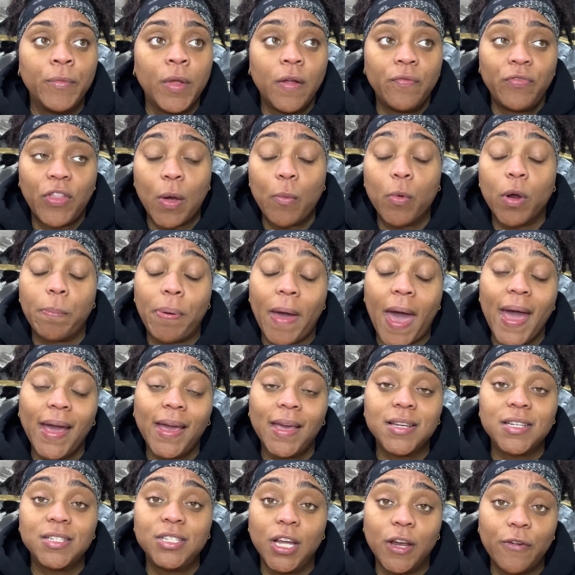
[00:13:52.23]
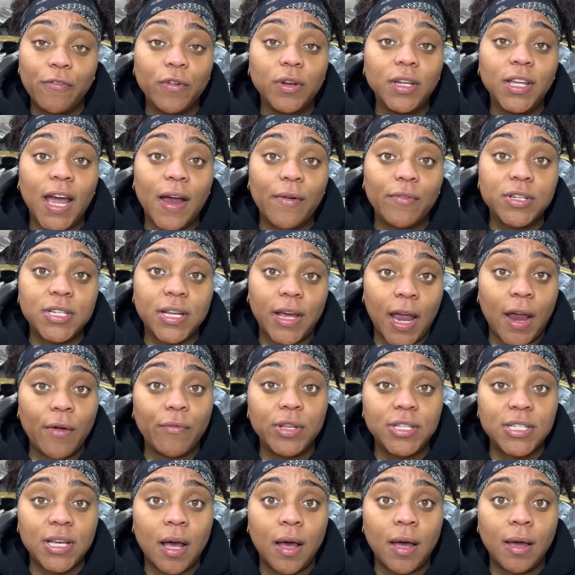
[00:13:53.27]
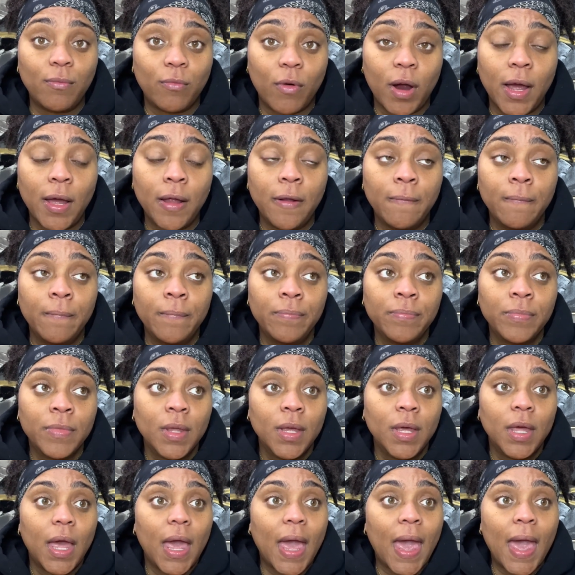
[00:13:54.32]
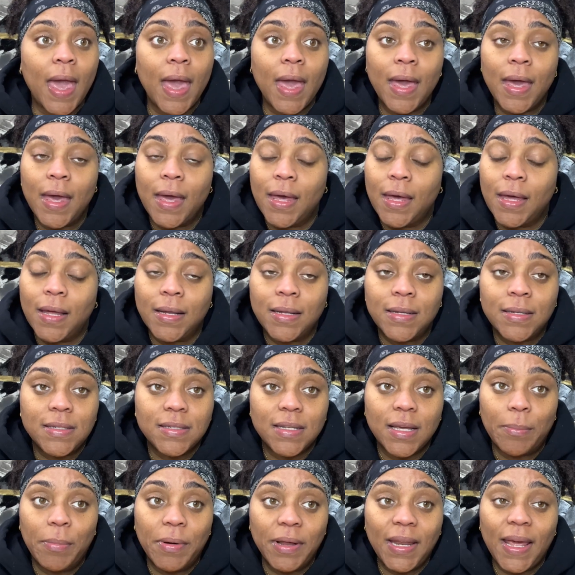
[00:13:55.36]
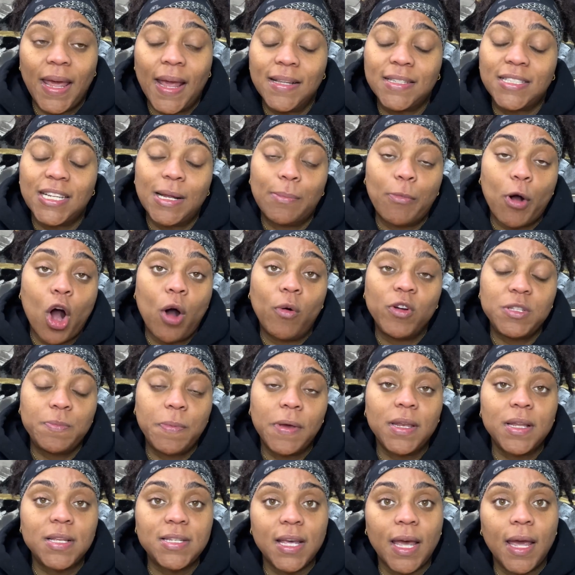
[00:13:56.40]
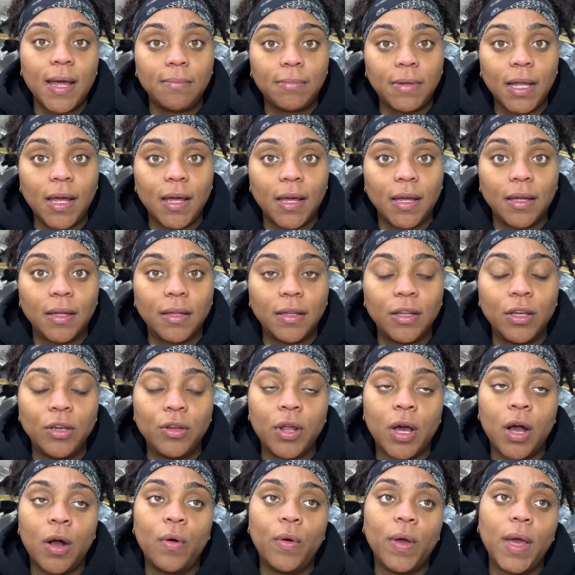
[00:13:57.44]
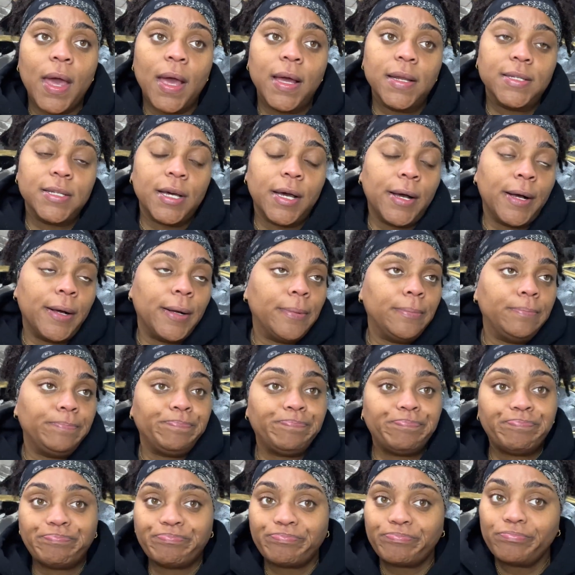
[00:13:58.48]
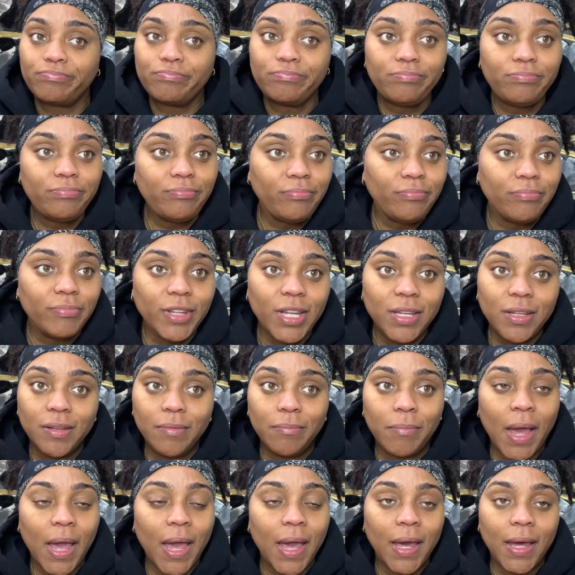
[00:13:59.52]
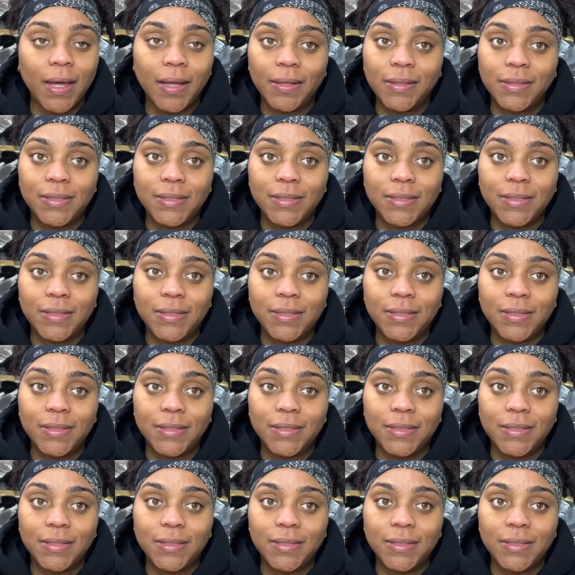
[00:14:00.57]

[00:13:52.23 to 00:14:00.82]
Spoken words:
They were packaged differently every time. Right. But it ended up always being the same thing, and, man,